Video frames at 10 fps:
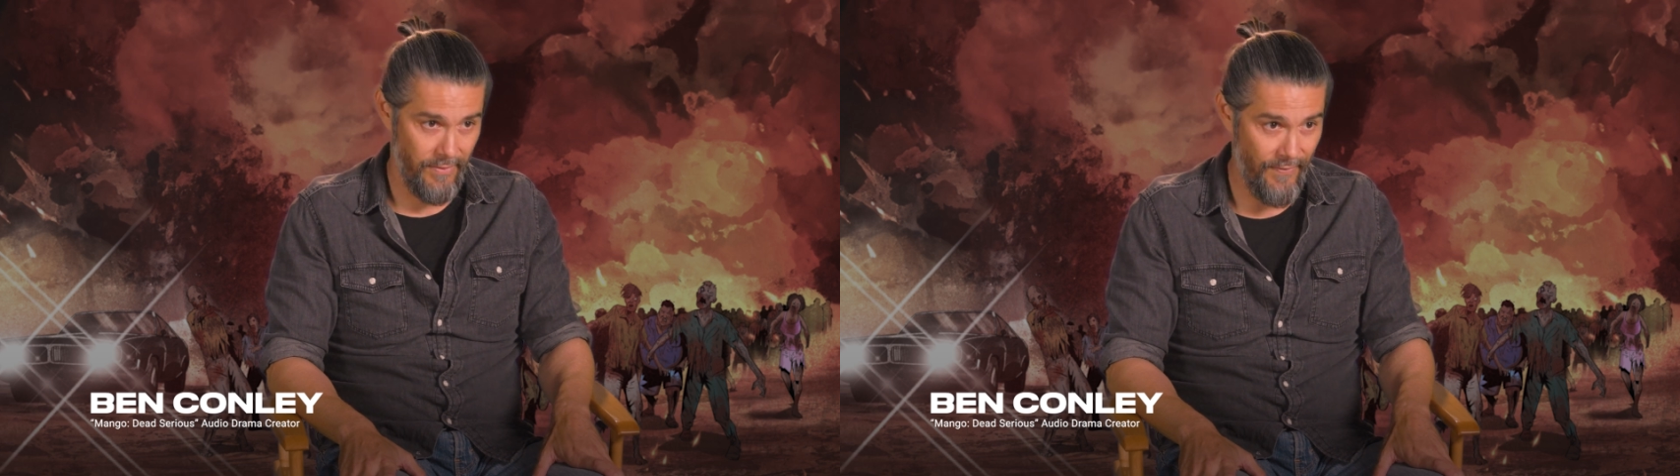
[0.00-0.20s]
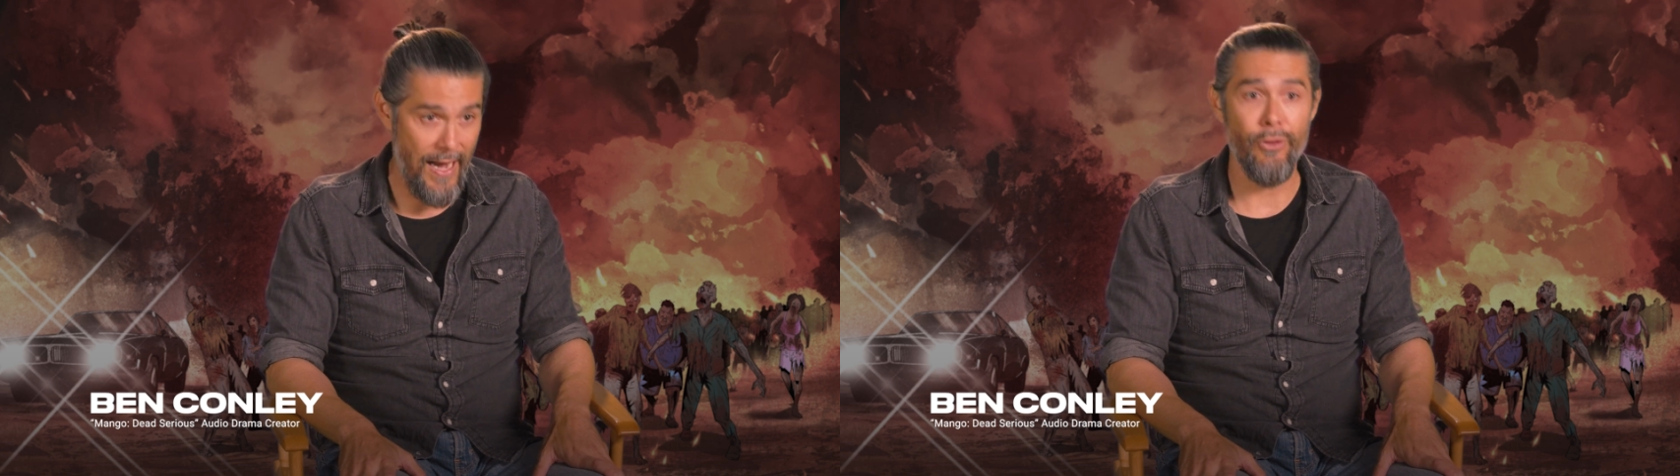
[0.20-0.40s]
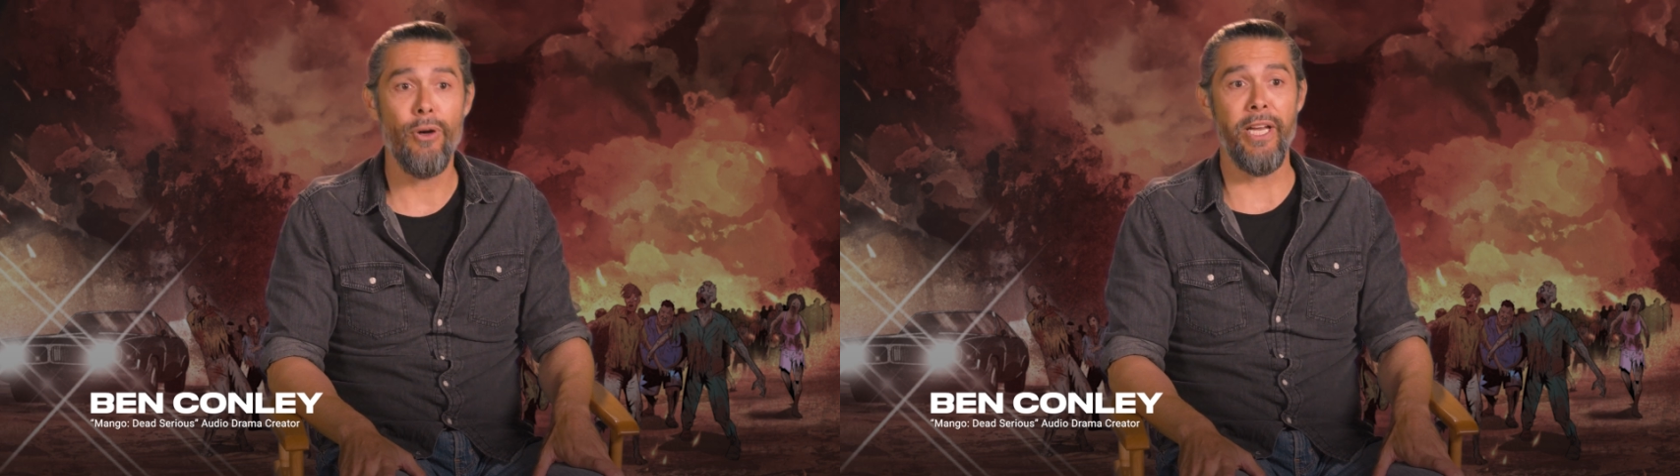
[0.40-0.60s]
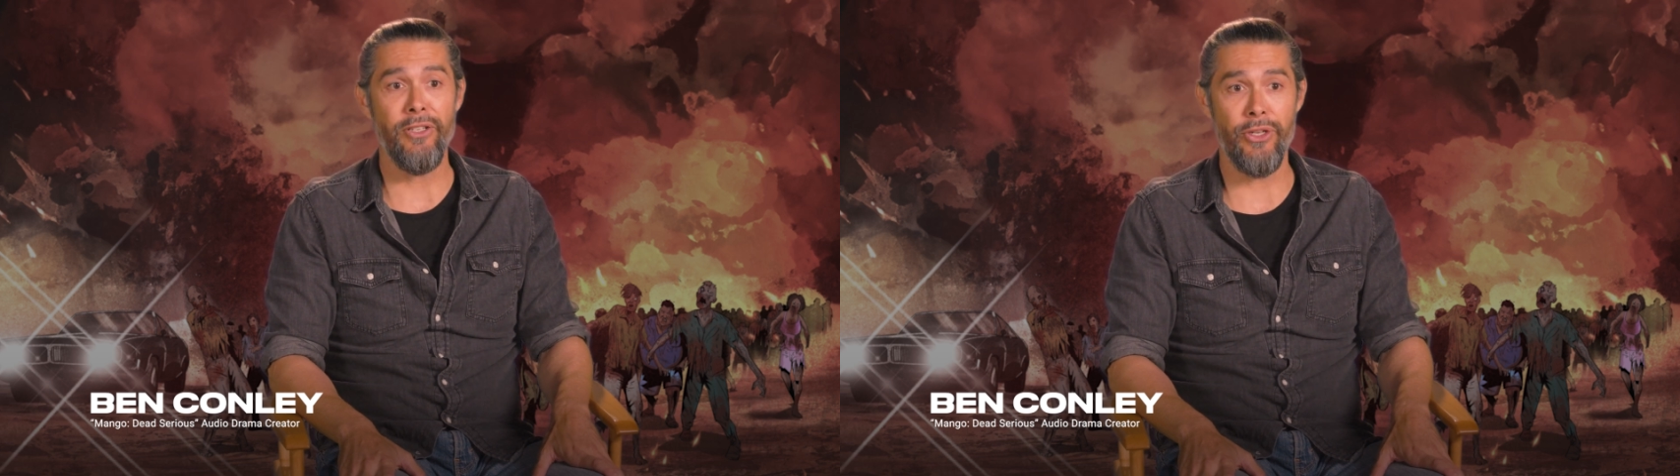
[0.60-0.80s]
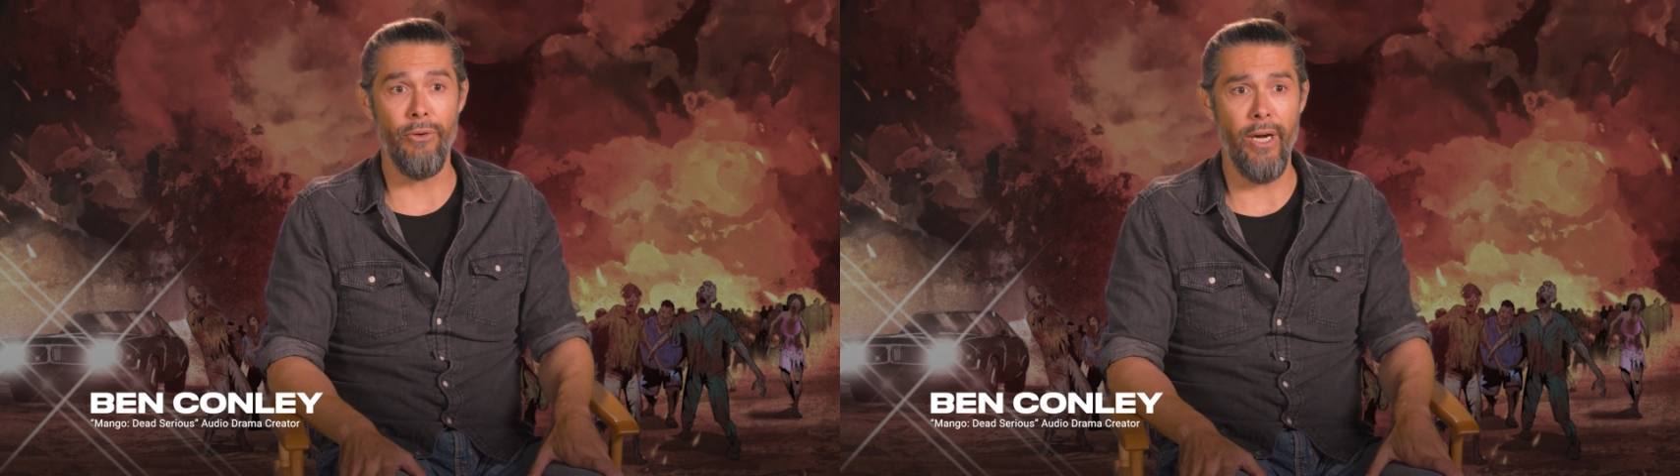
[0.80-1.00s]
found her on
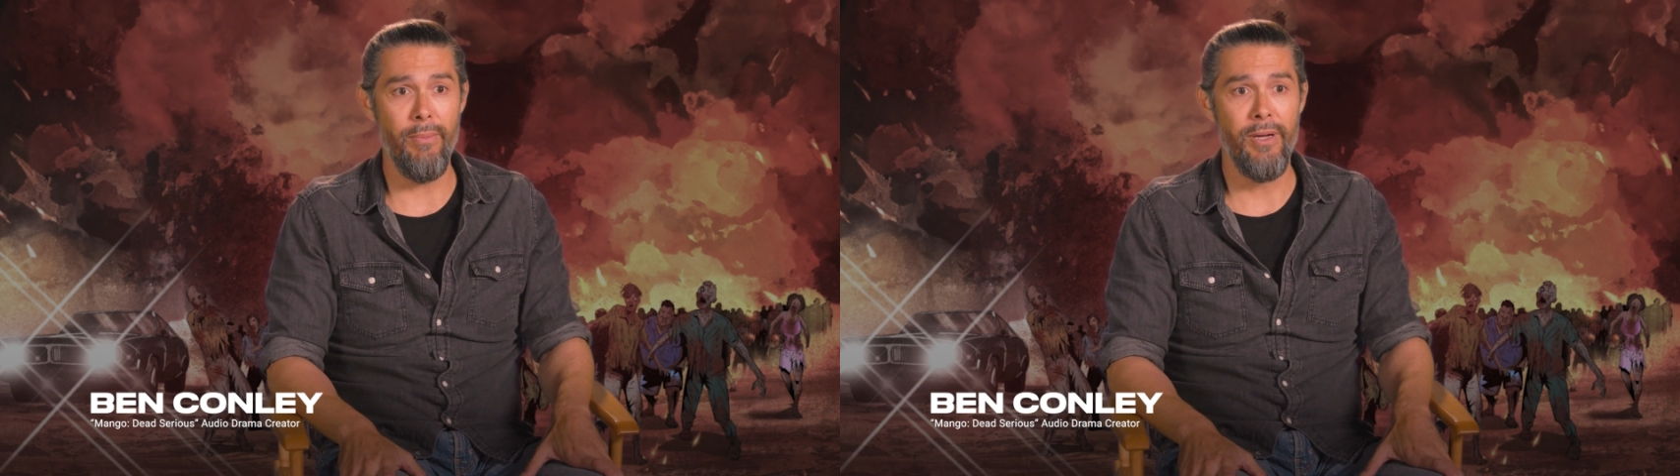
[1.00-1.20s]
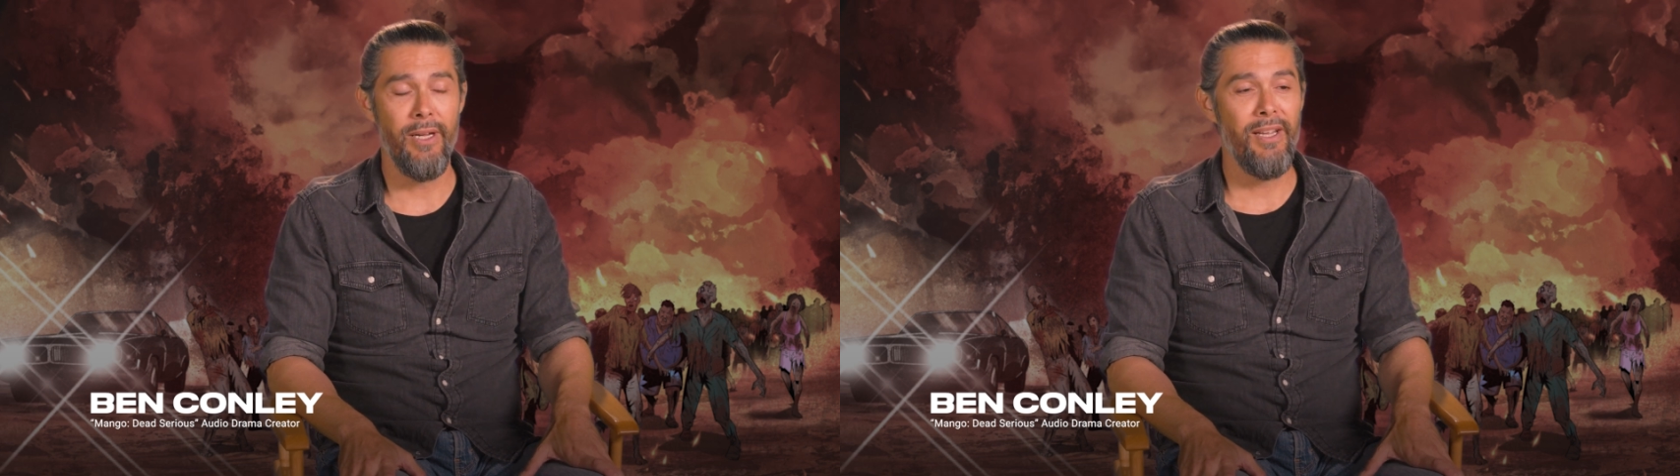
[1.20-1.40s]
Instagram.